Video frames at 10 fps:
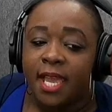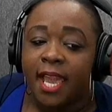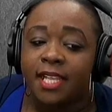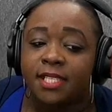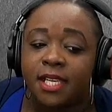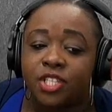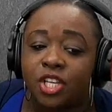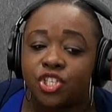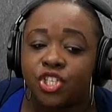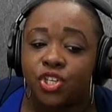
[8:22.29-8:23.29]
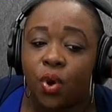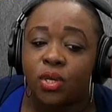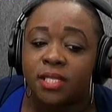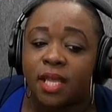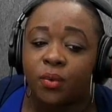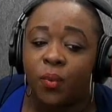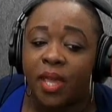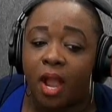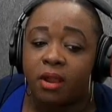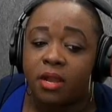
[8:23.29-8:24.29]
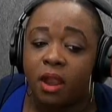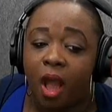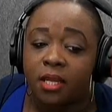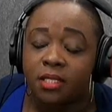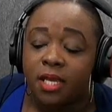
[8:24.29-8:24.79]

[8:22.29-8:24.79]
it shows that we are not